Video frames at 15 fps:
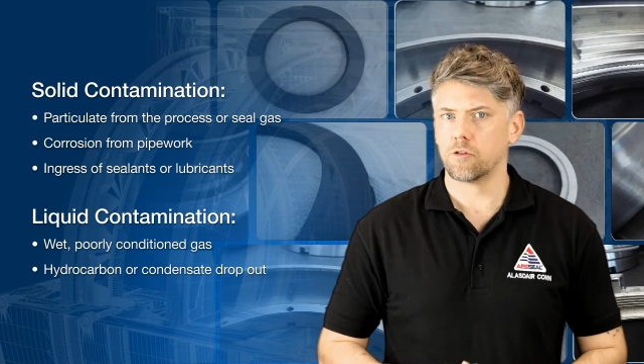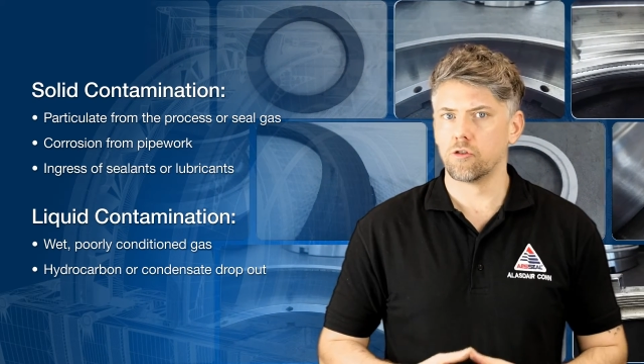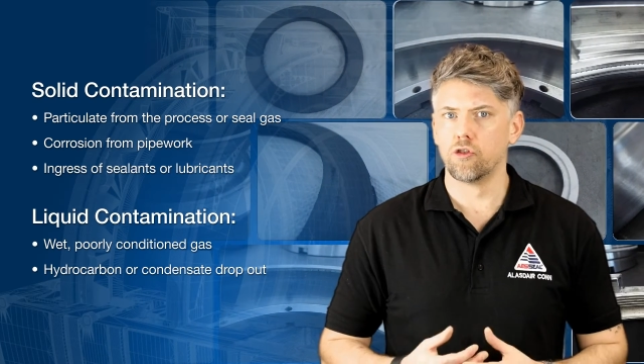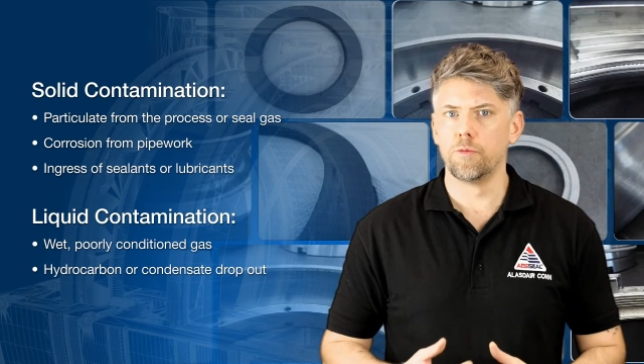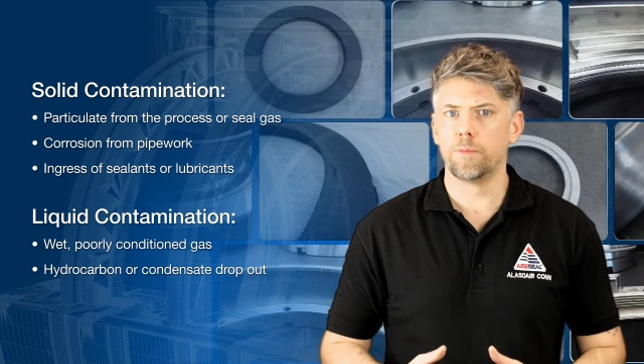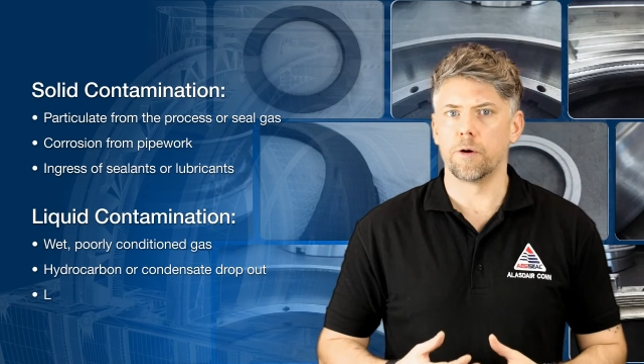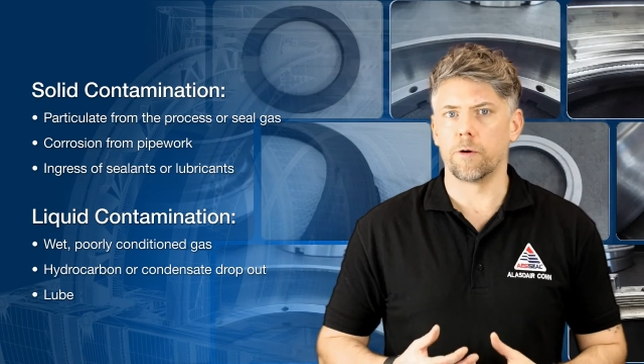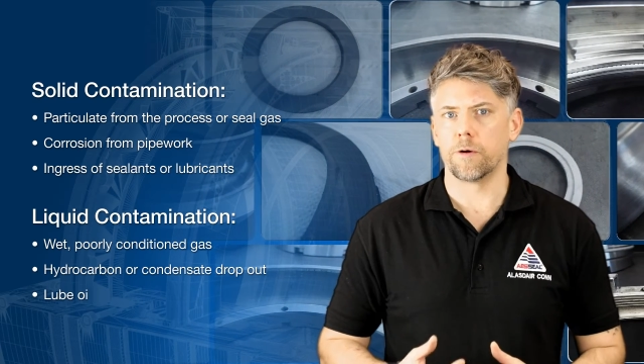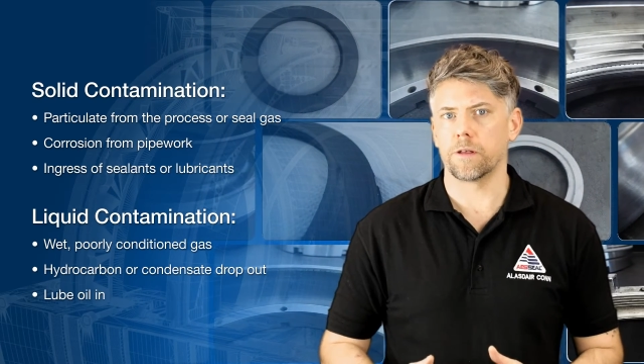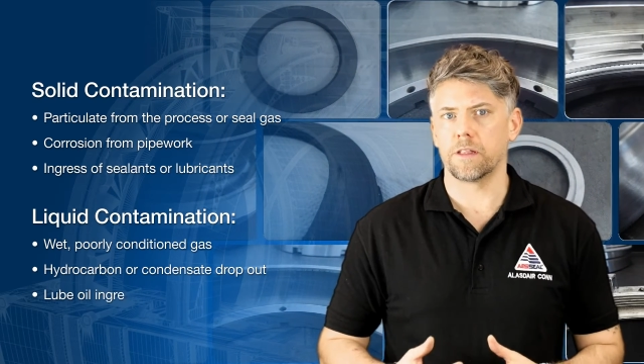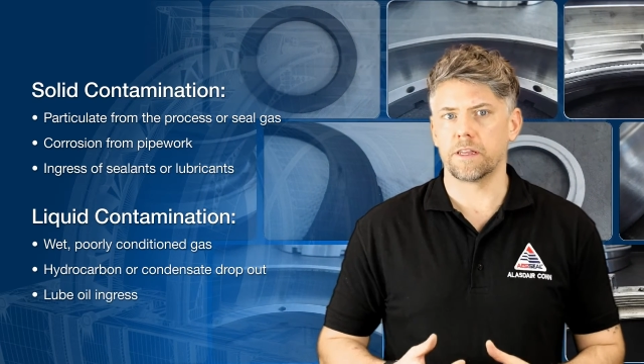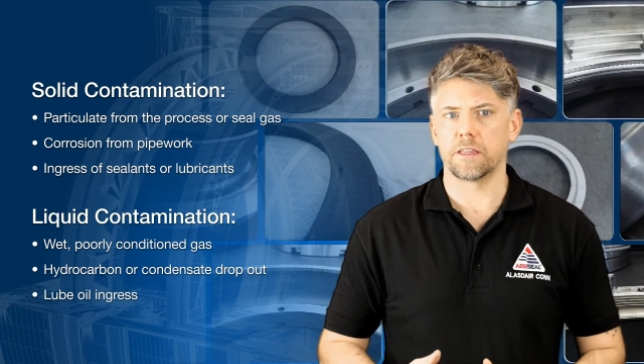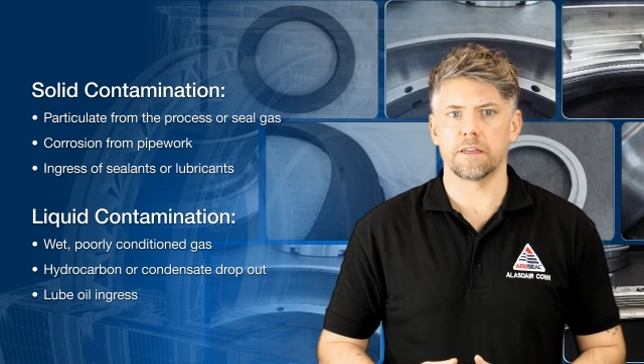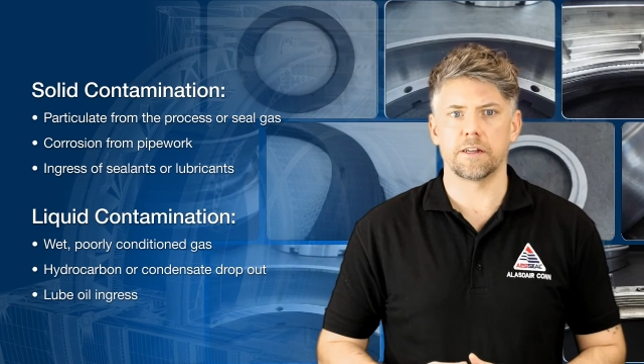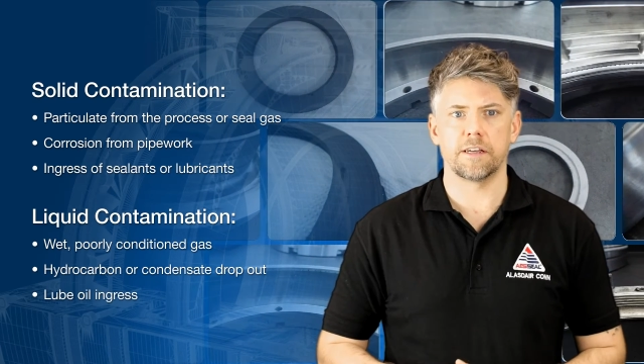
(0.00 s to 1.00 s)
lube oil
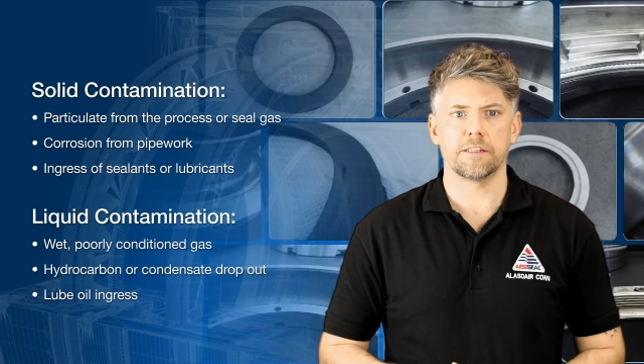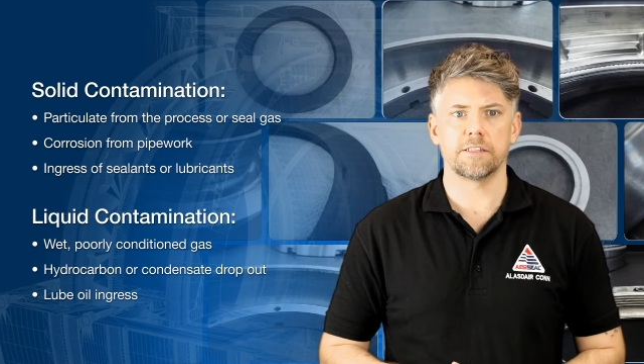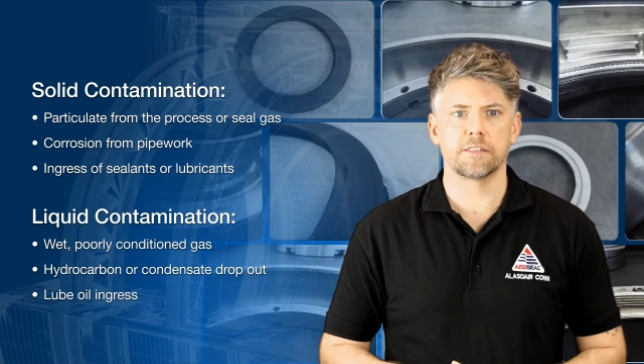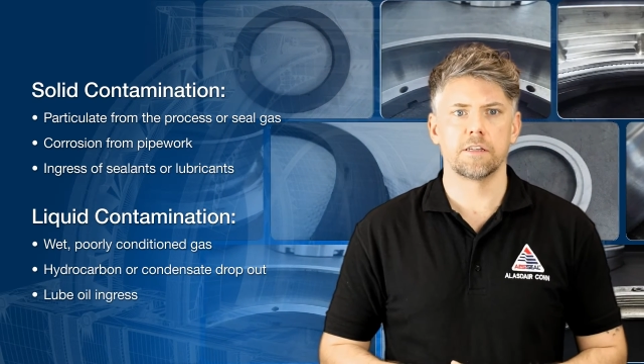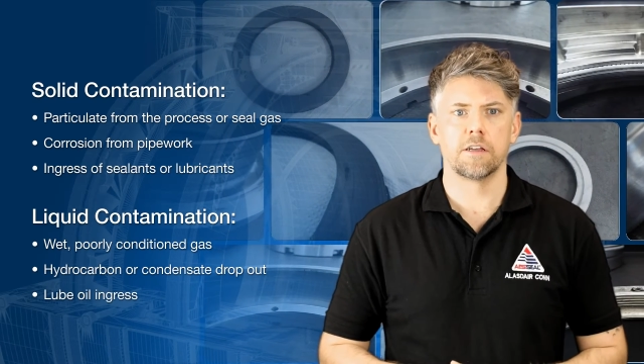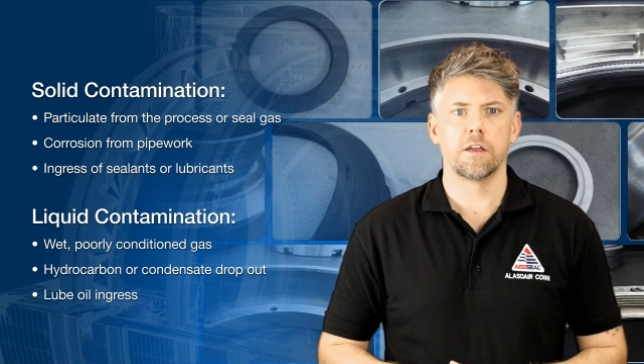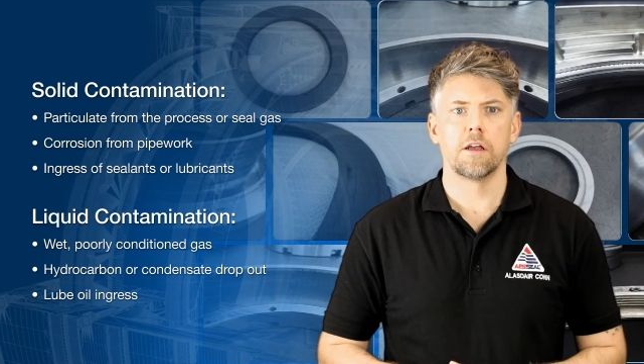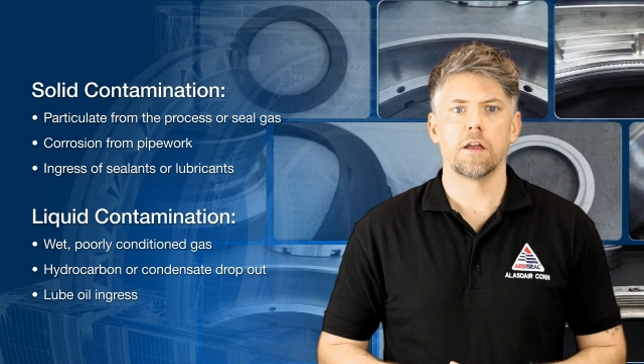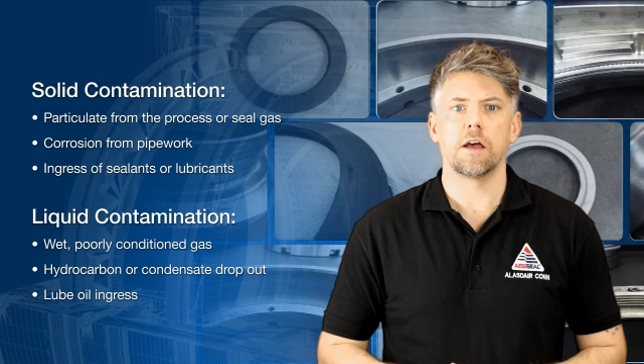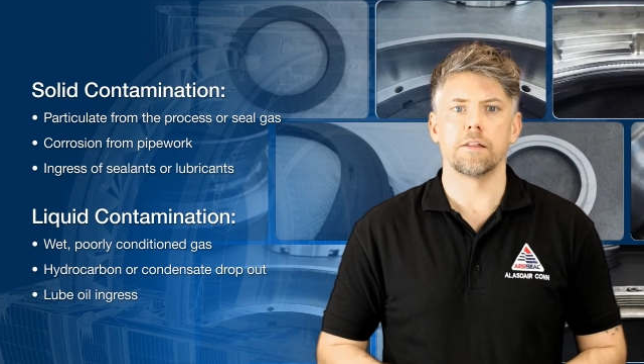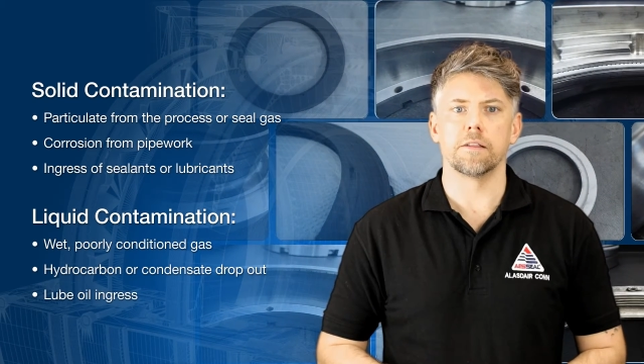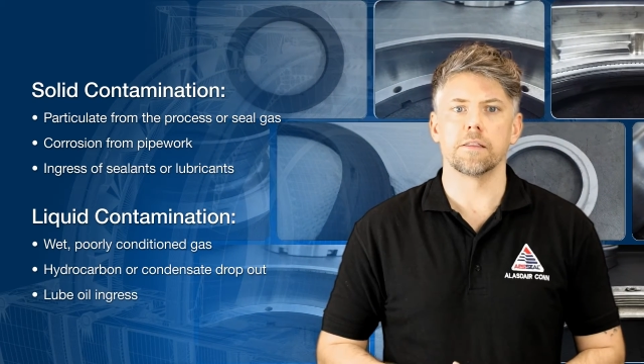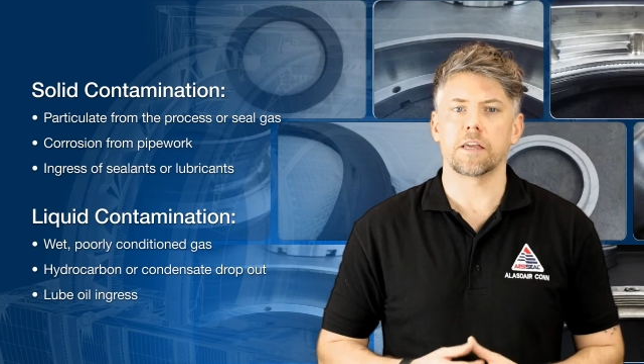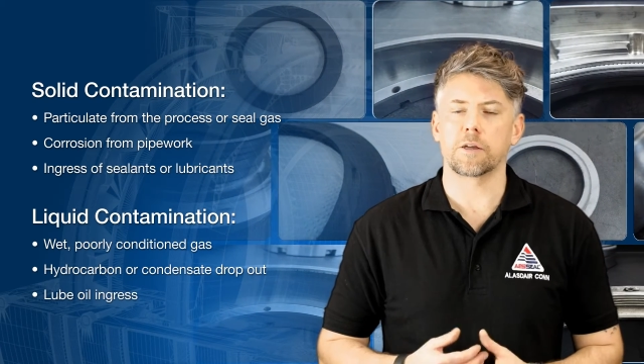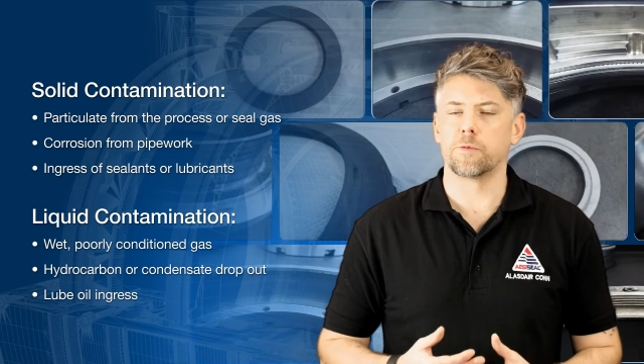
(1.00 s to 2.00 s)
ingress,
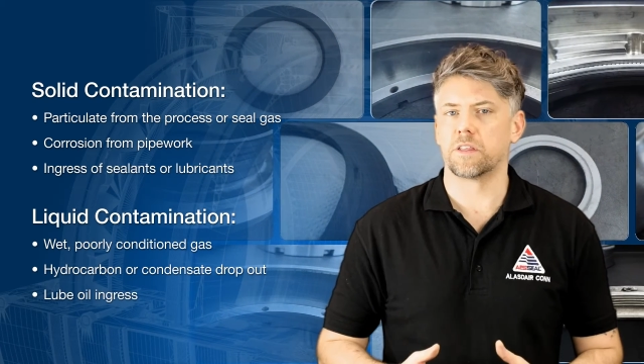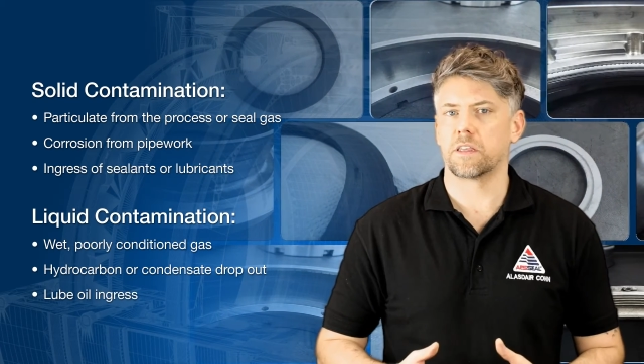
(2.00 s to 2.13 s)
and liquid